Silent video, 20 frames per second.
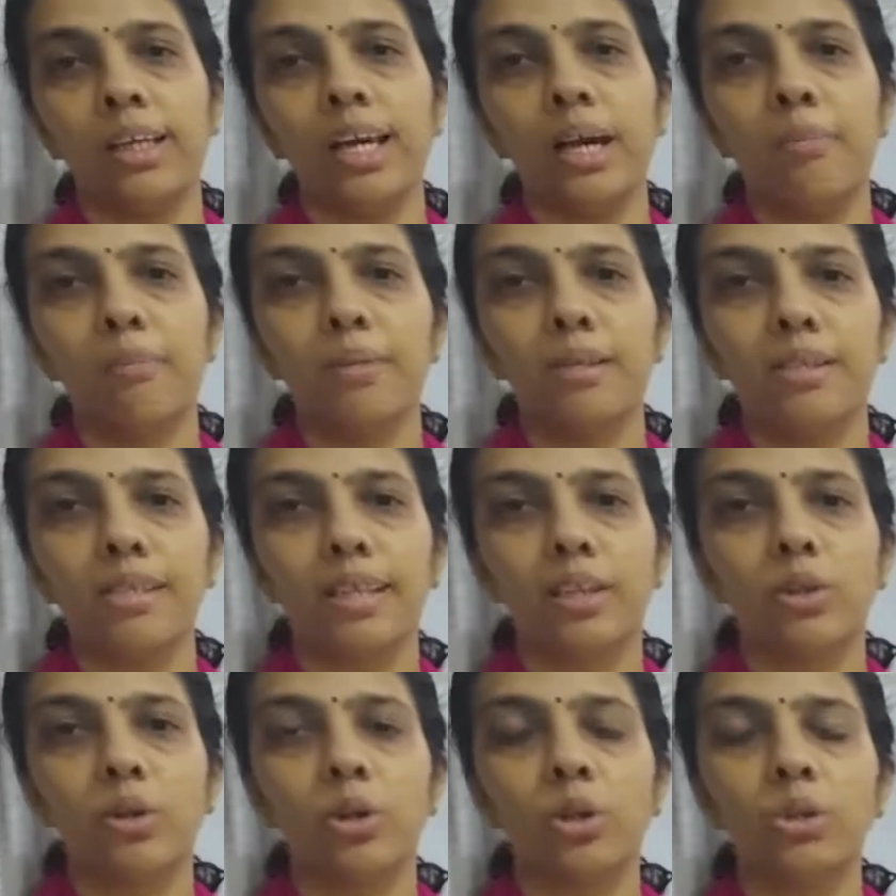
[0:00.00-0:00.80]
M is
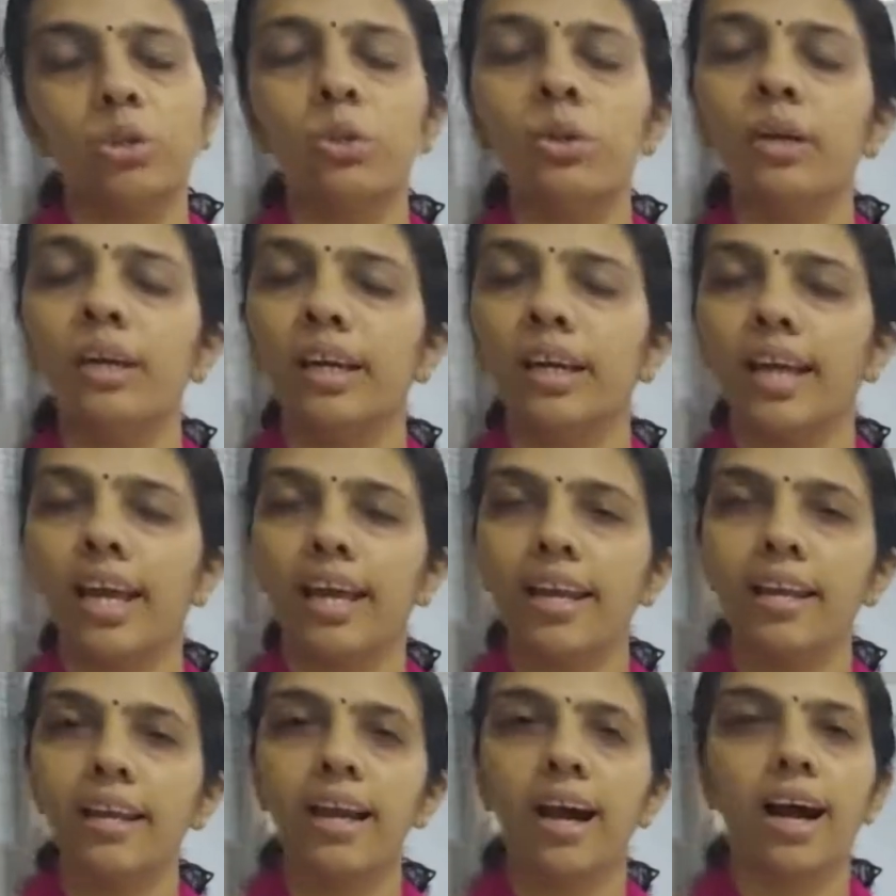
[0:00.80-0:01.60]
equal to
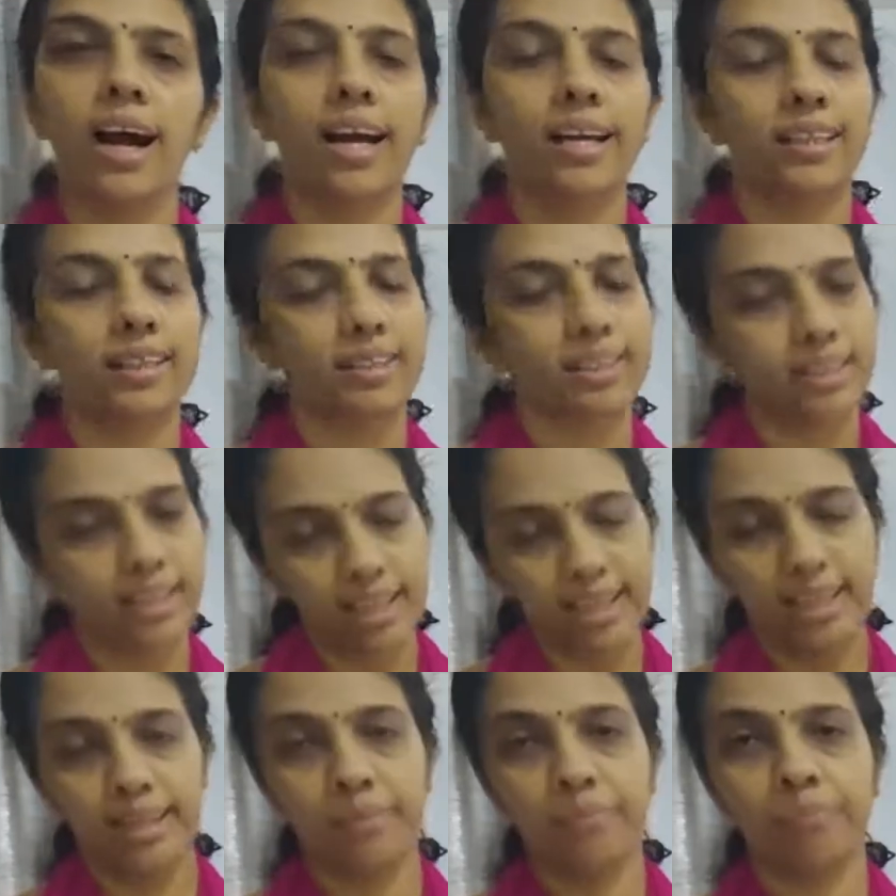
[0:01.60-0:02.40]

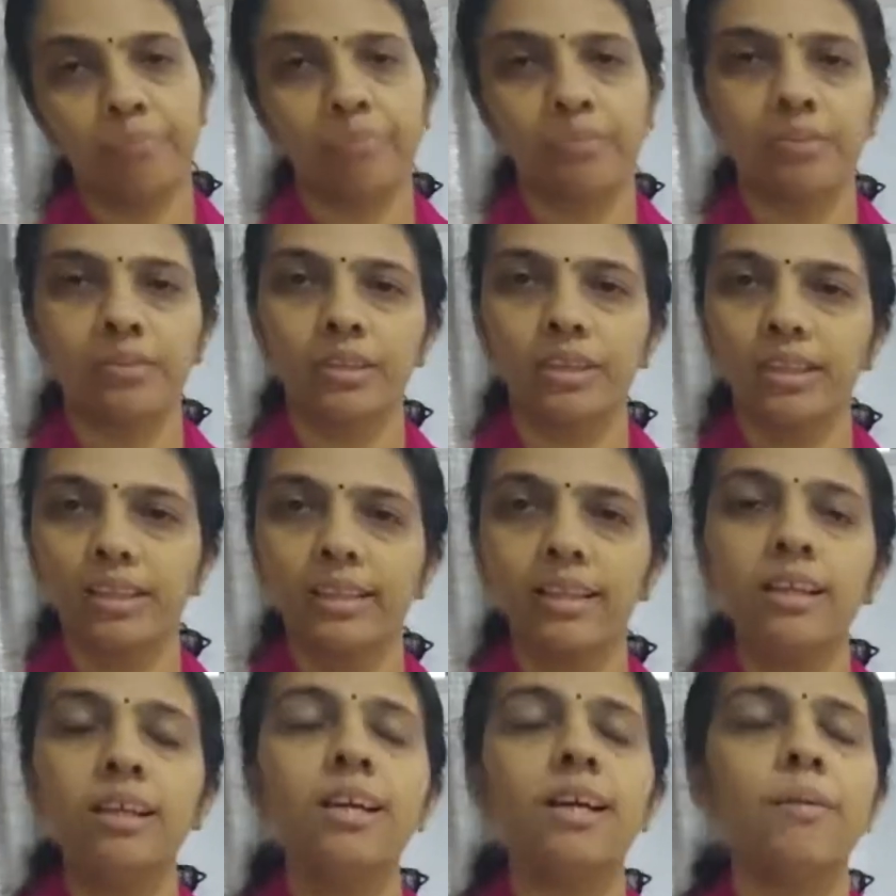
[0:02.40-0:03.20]
NIA.
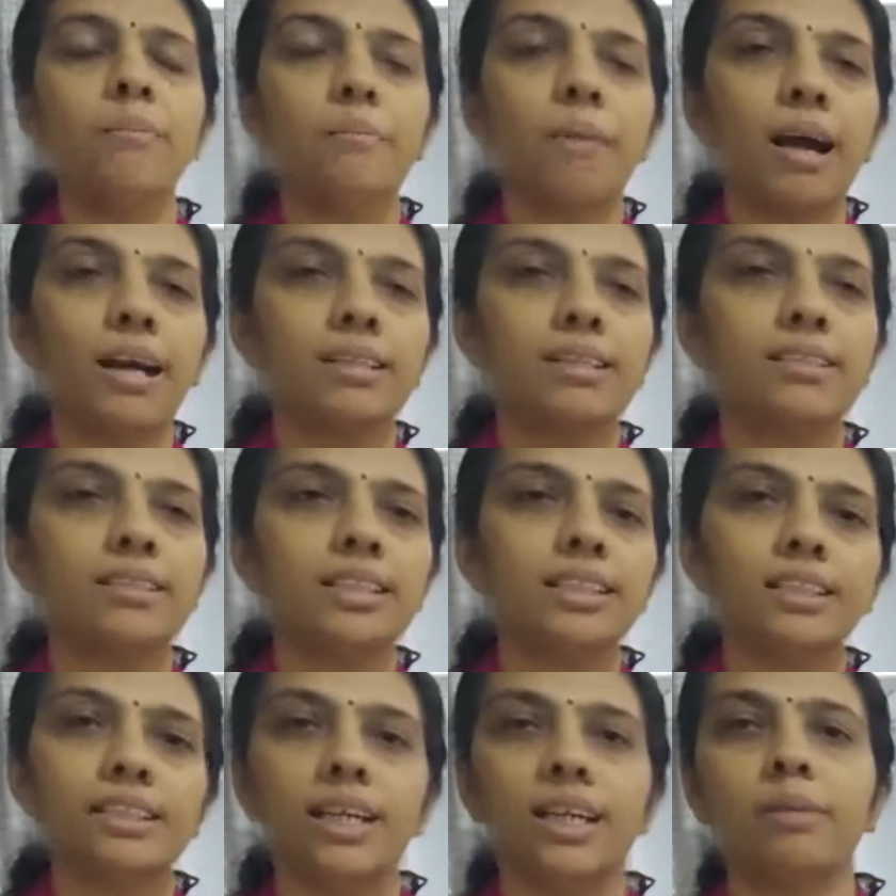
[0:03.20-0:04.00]
Clear?
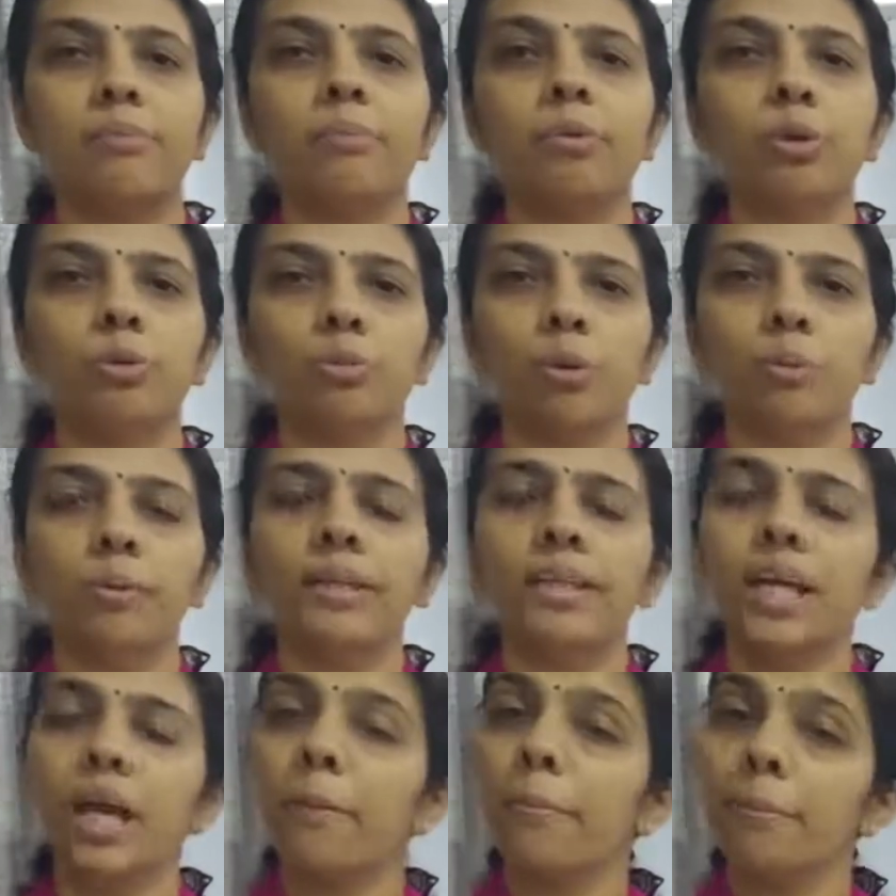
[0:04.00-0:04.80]
Magnetic dipole
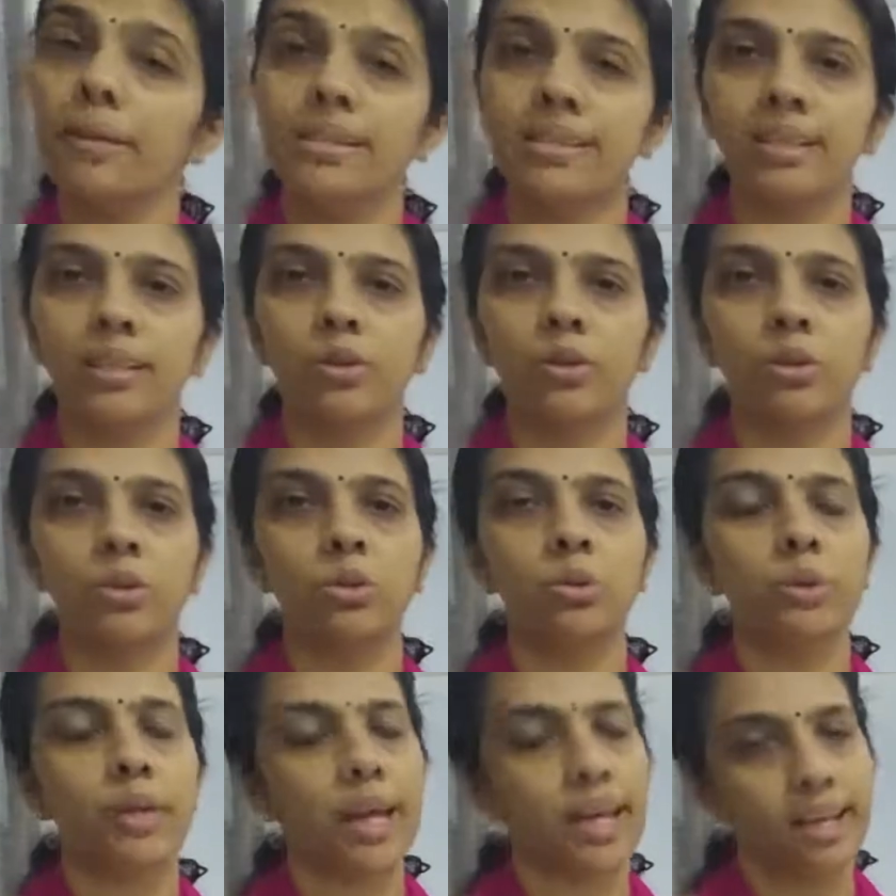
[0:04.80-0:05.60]
moment M is equal
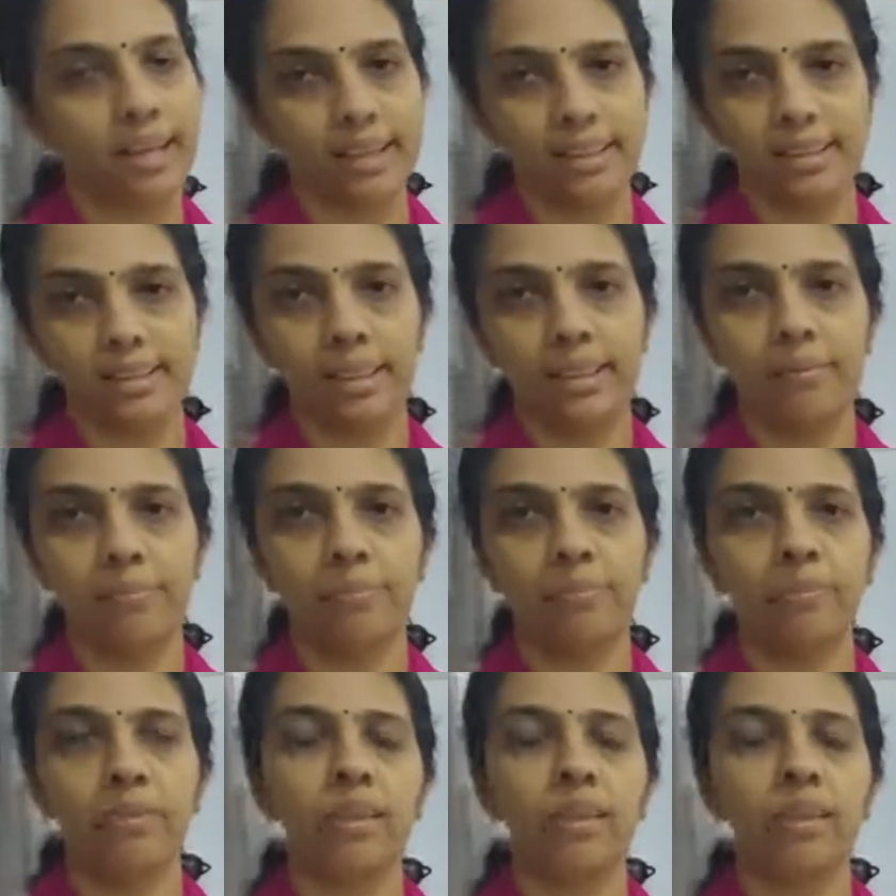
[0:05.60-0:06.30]
to NIA.